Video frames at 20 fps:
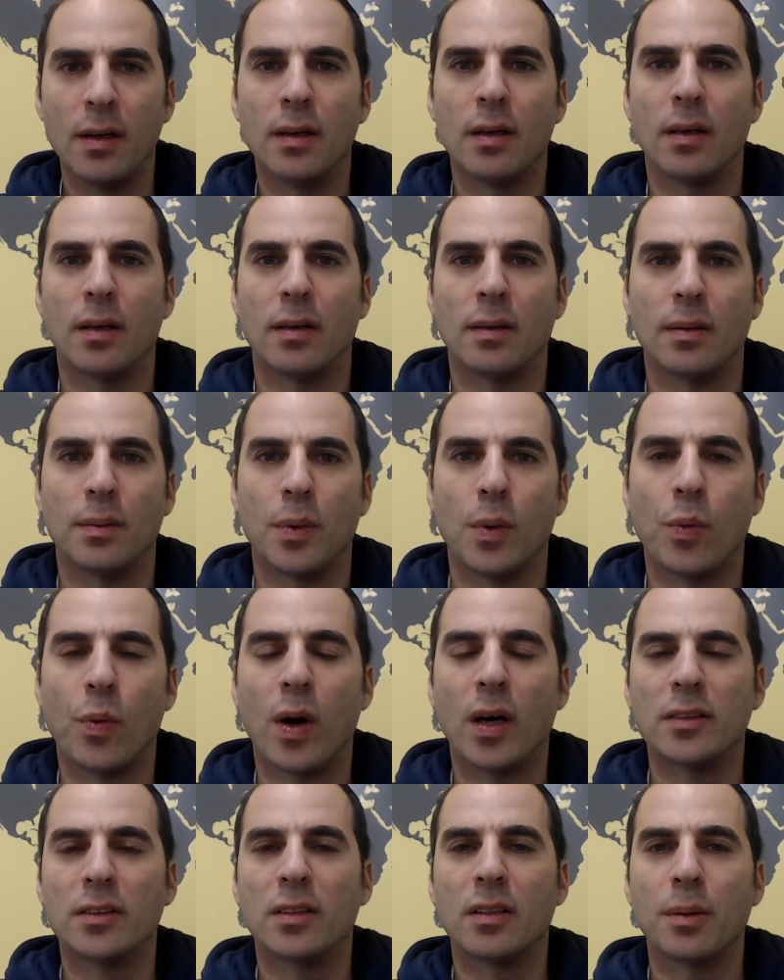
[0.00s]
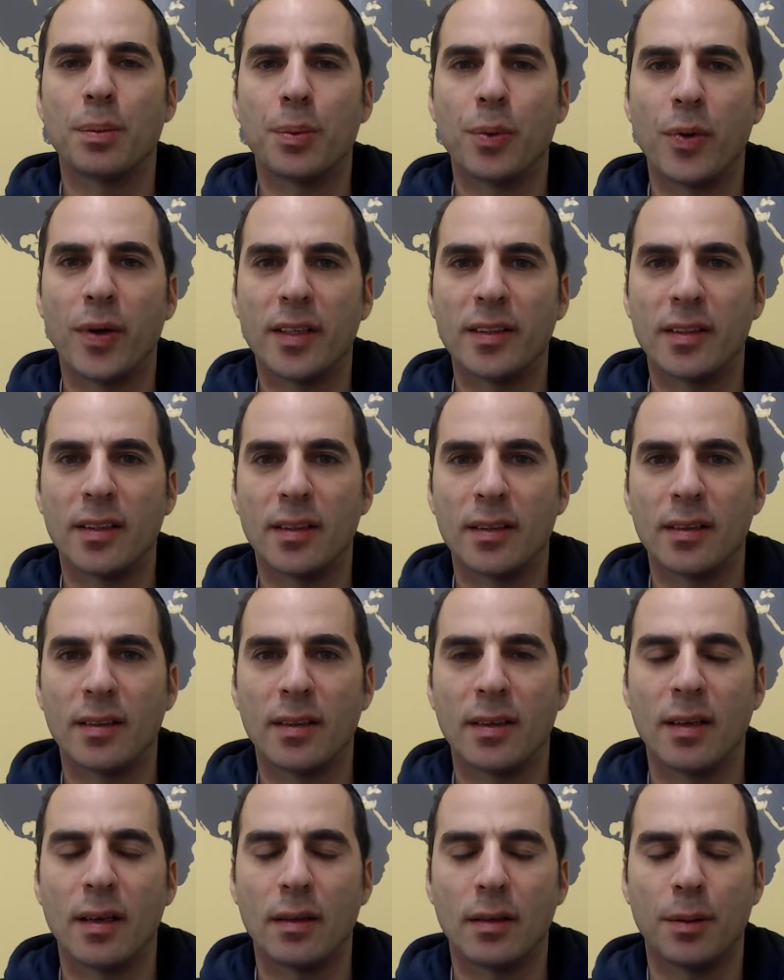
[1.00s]
Um, I wanted to point, it,
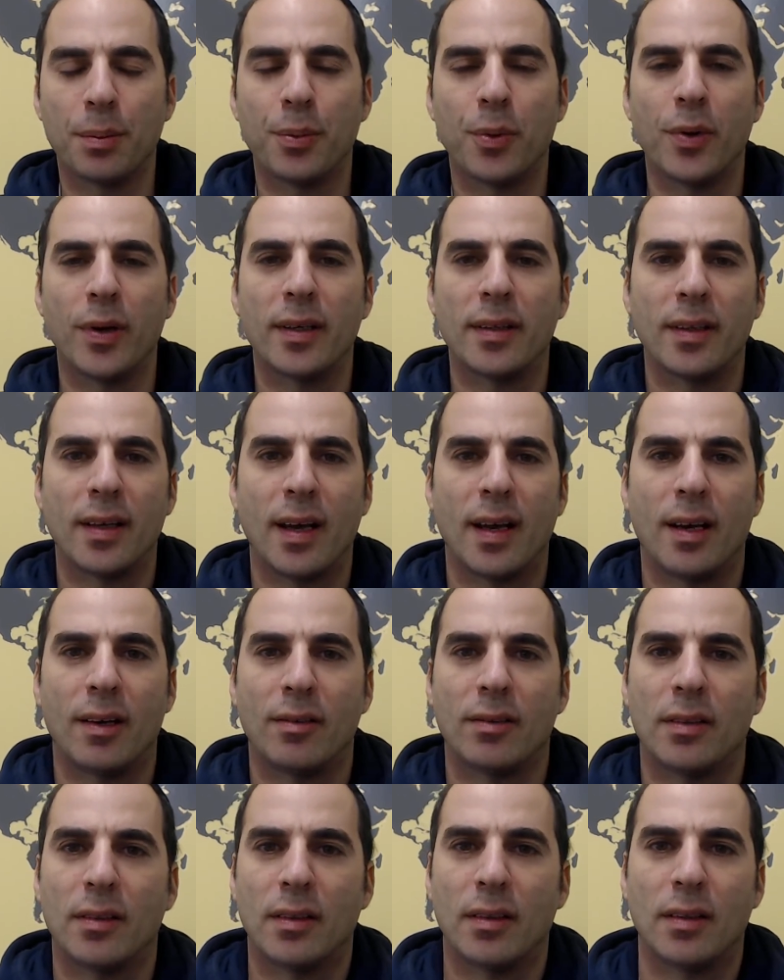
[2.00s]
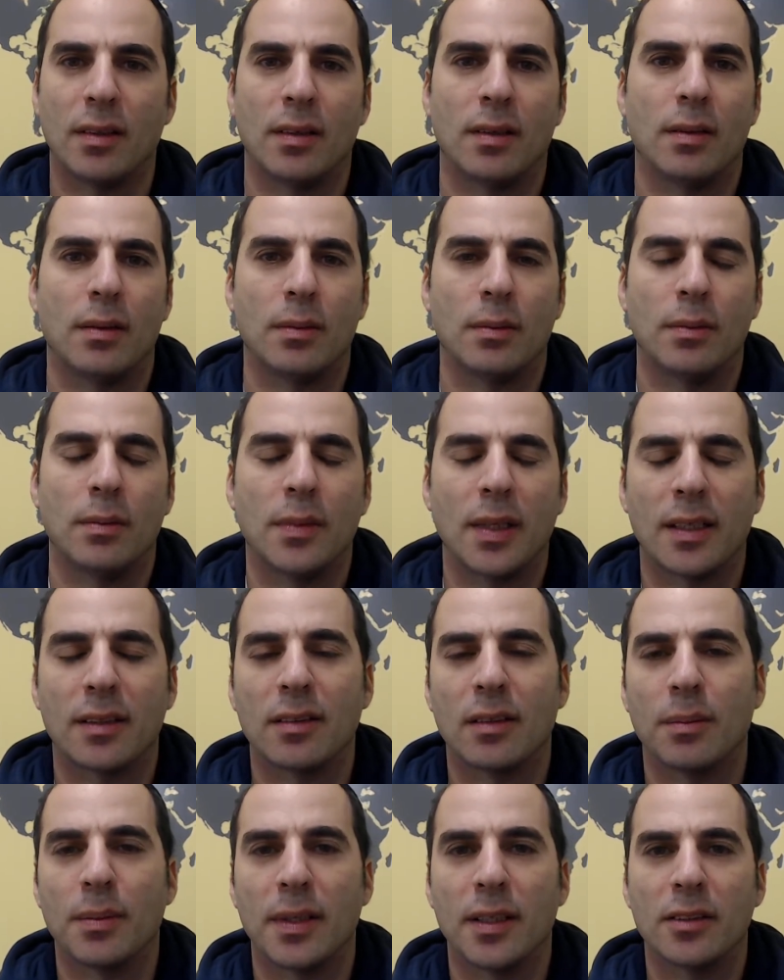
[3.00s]
to point out, um, like
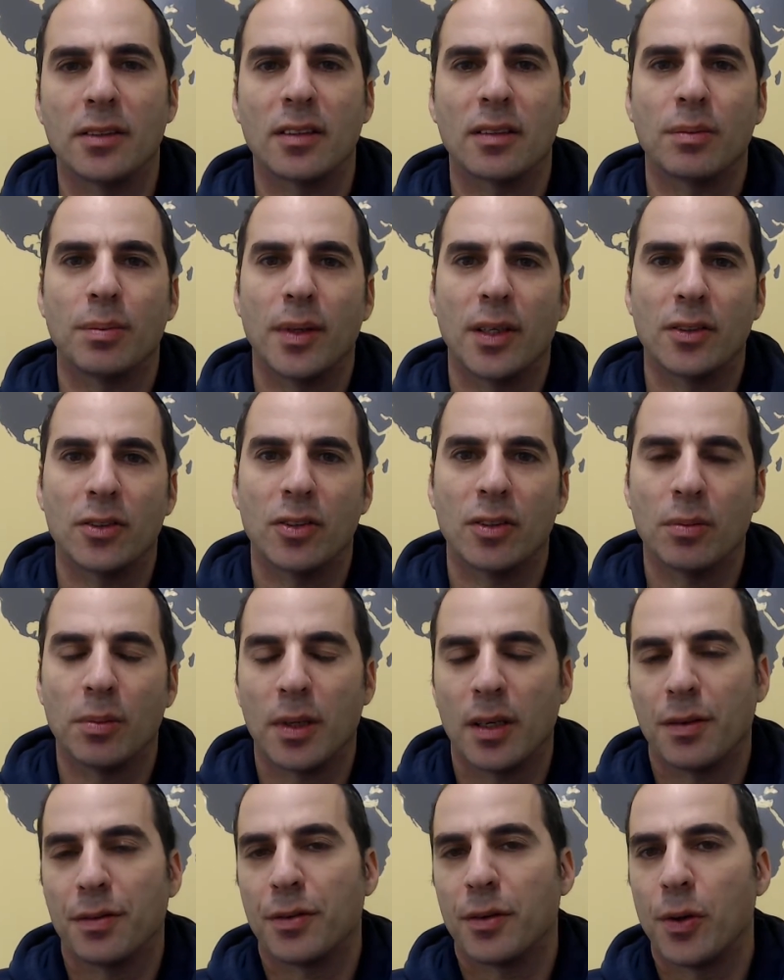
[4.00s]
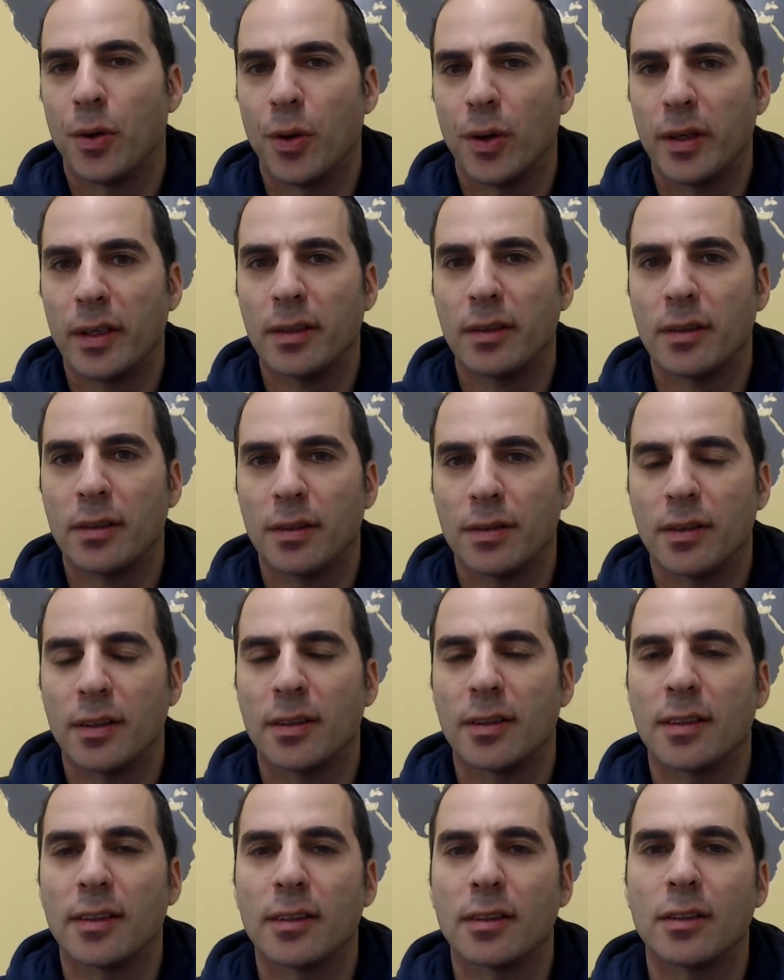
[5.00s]
somebody just mentioned me, of course, if there's
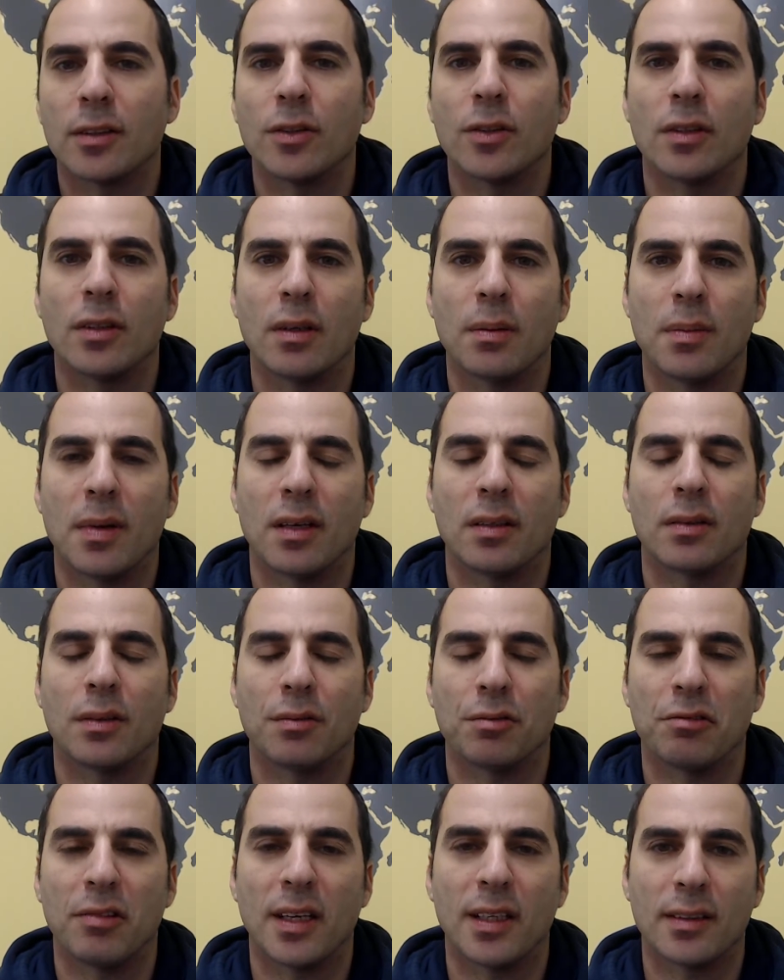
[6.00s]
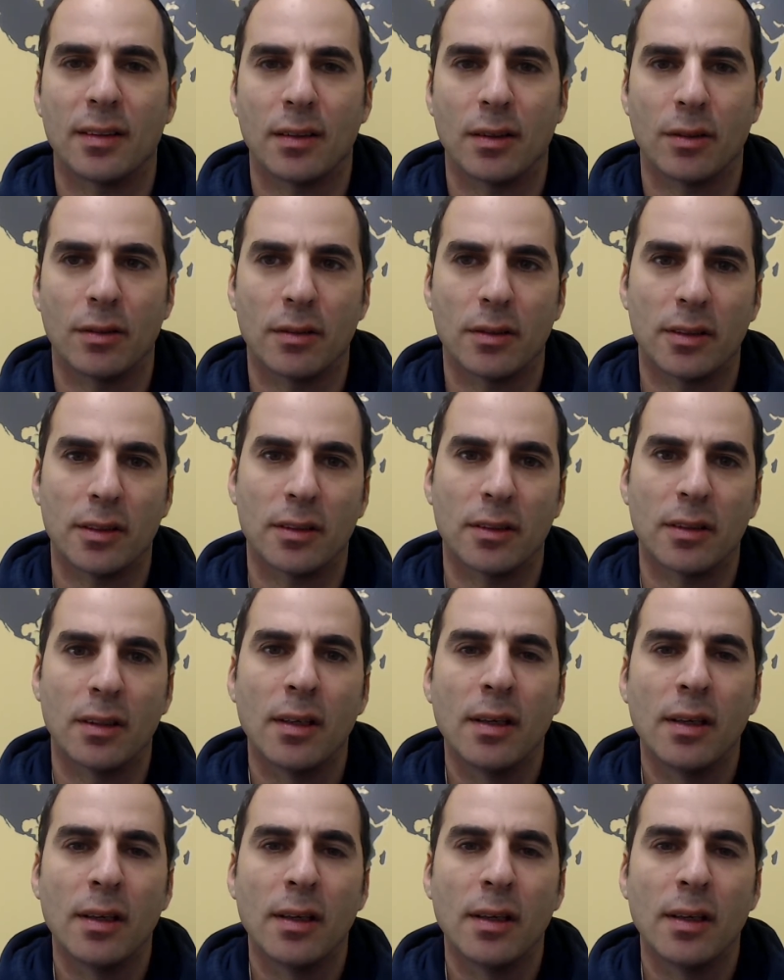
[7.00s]
a certain amount of rights owners